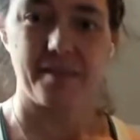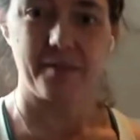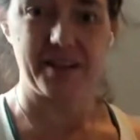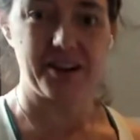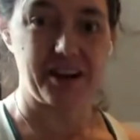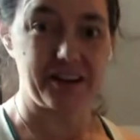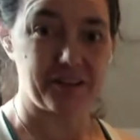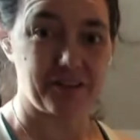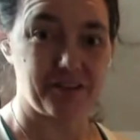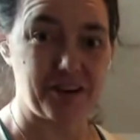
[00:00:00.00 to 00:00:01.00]
So, when you're
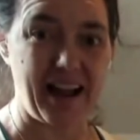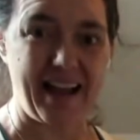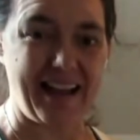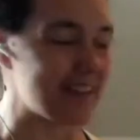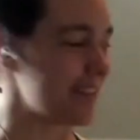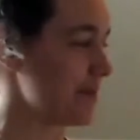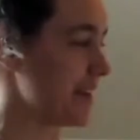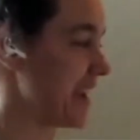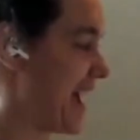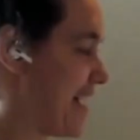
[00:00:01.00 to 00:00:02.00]
under stress, we